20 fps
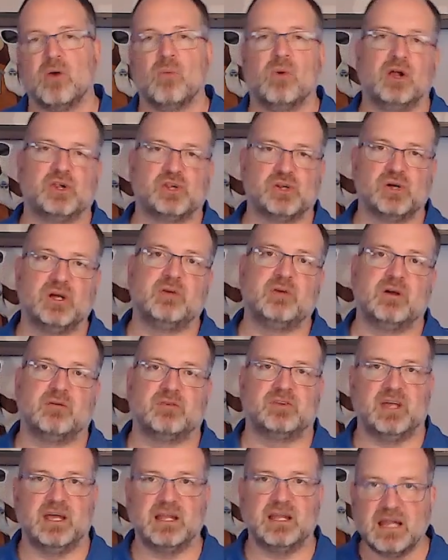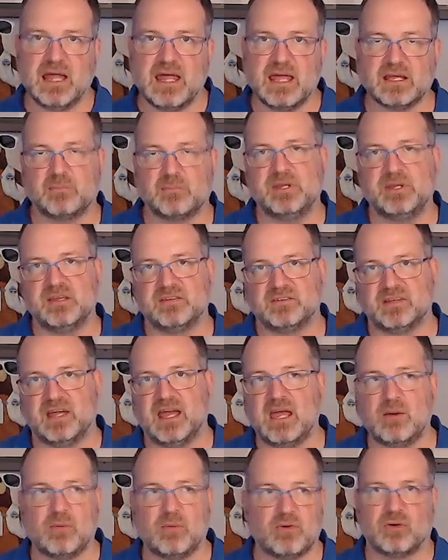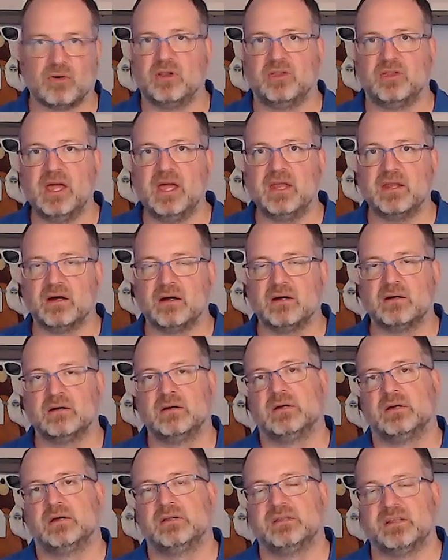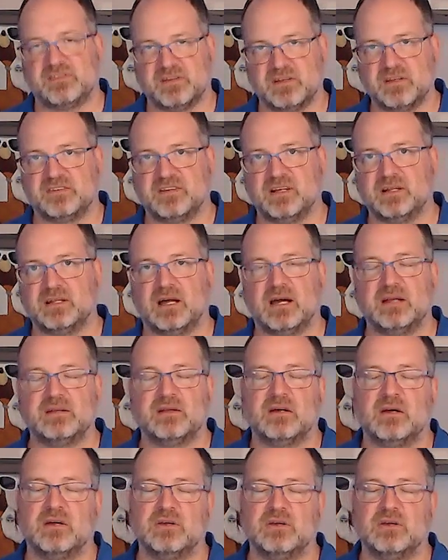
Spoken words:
Well, sure, if you have a data lake, a PSA with all data that's in the satellite,